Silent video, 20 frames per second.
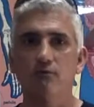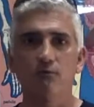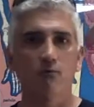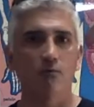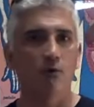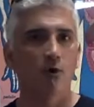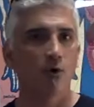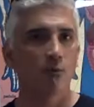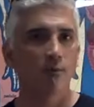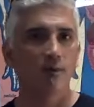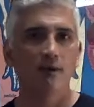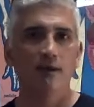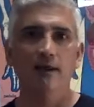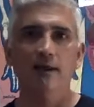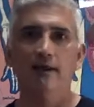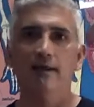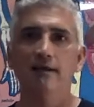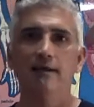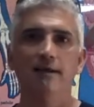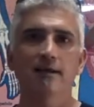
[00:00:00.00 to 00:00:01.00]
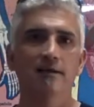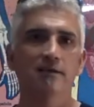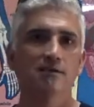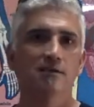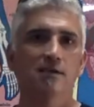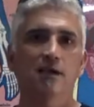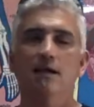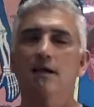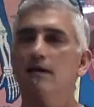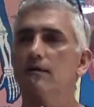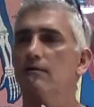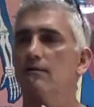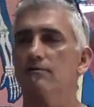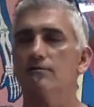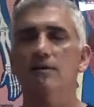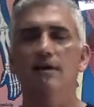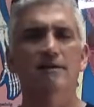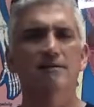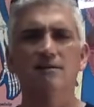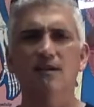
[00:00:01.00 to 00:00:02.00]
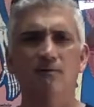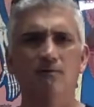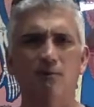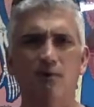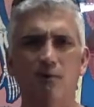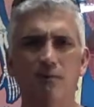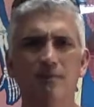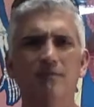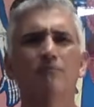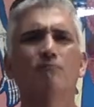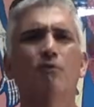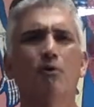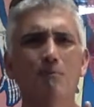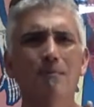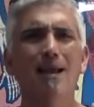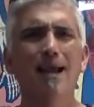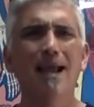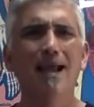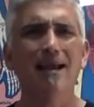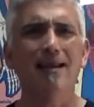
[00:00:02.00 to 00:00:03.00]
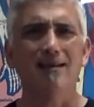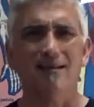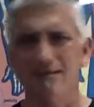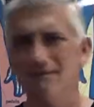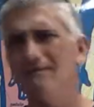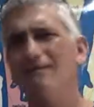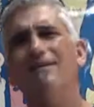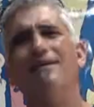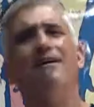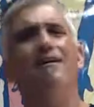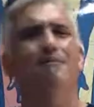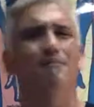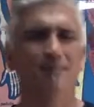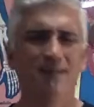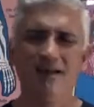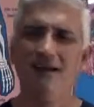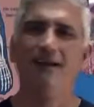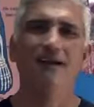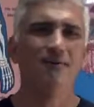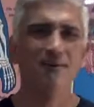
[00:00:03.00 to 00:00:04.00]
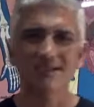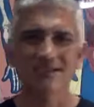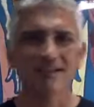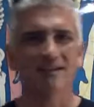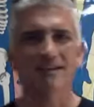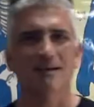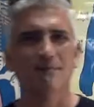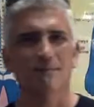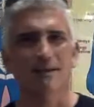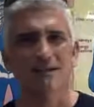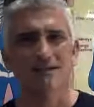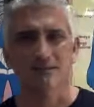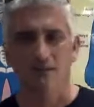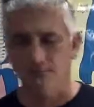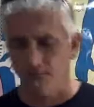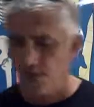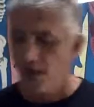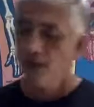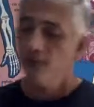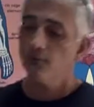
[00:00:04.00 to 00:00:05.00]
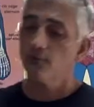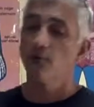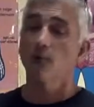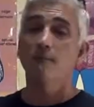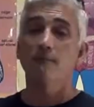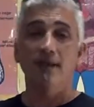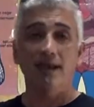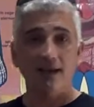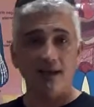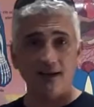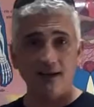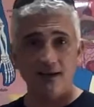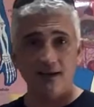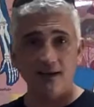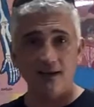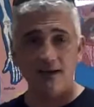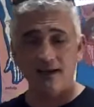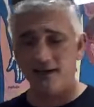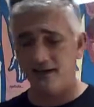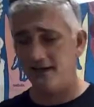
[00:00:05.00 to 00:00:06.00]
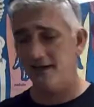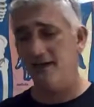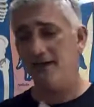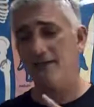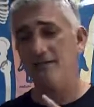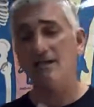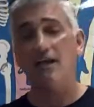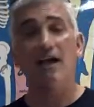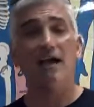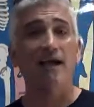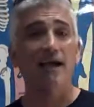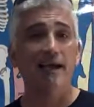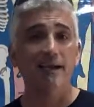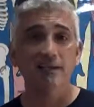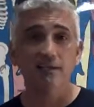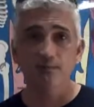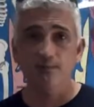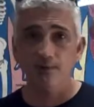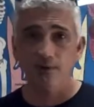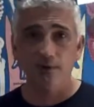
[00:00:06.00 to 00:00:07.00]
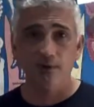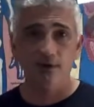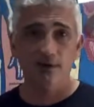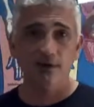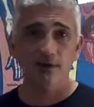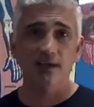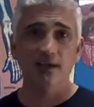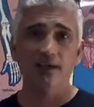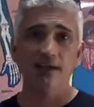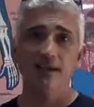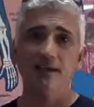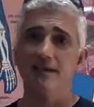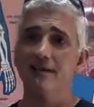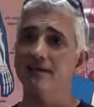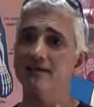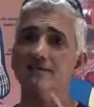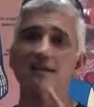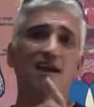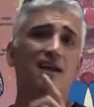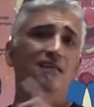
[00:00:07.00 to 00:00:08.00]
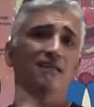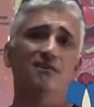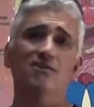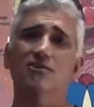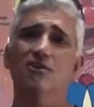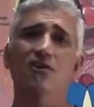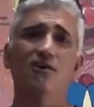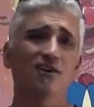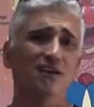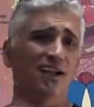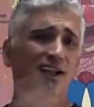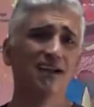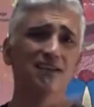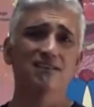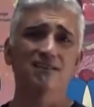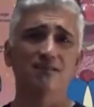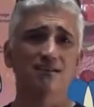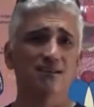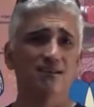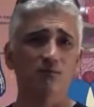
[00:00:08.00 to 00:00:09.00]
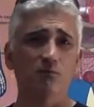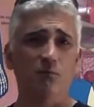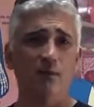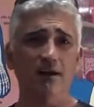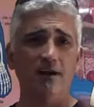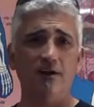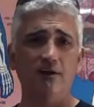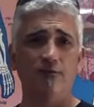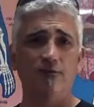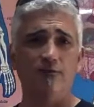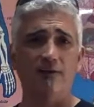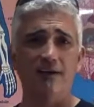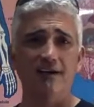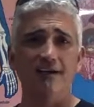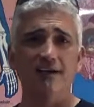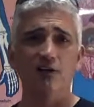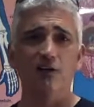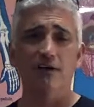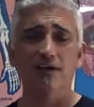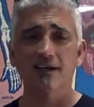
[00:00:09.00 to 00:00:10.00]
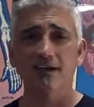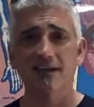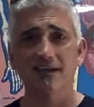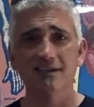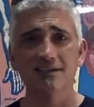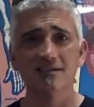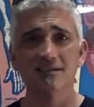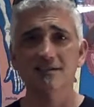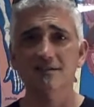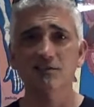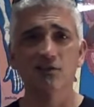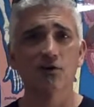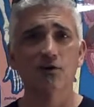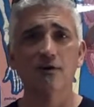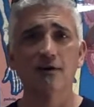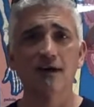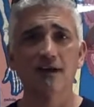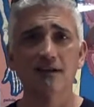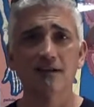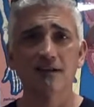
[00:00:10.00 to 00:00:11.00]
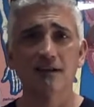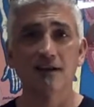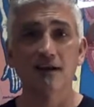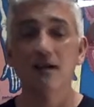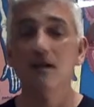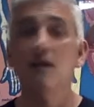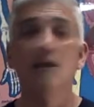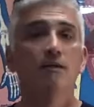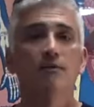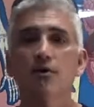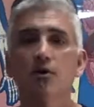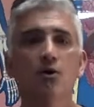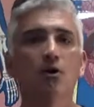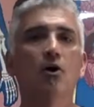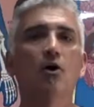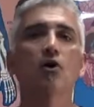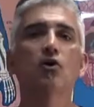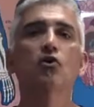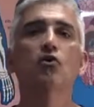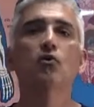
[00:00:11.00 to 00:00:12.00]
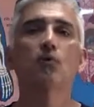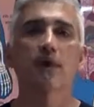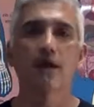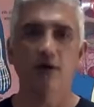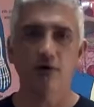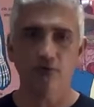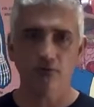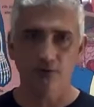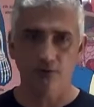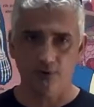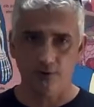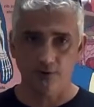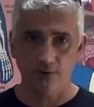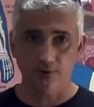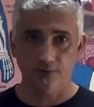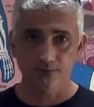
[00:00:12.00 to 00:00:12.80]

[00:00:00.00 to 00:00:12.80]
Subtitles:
Roman lettuce. Oh, sorry, it's not Roman. Romaine. Oh, man, I always get that mixed up. Romaine lettuce, iceberg lettuce. There's all kinds of these weird, funky-looking lettuces that are out there. They're all great for you.